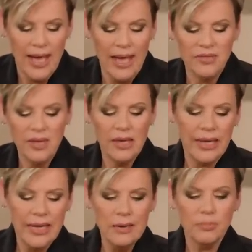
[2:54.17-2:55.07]
And then
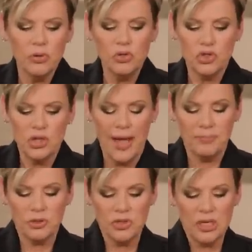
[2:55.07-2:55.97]
Hebrews
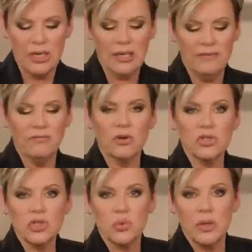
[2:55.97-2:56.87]
chapter 10 and
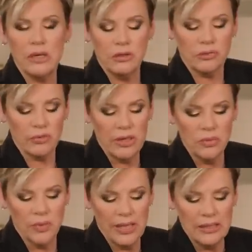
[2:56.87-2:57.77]
verse 23
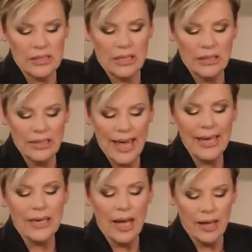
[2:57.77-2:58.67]
reads,
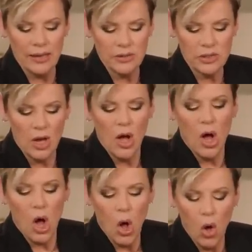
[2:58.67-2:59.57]
let us
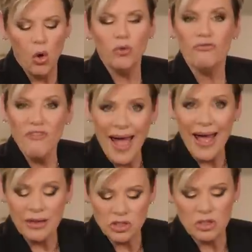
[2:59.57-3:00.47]
hold
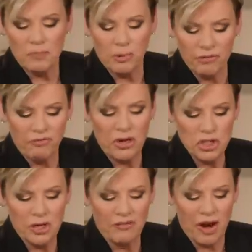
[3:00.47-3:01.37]
fast the
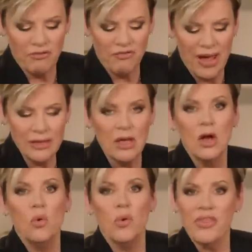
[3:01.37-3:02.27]
profession of our faith
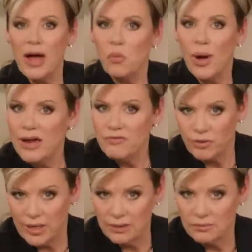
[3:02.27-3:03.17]
without wavering.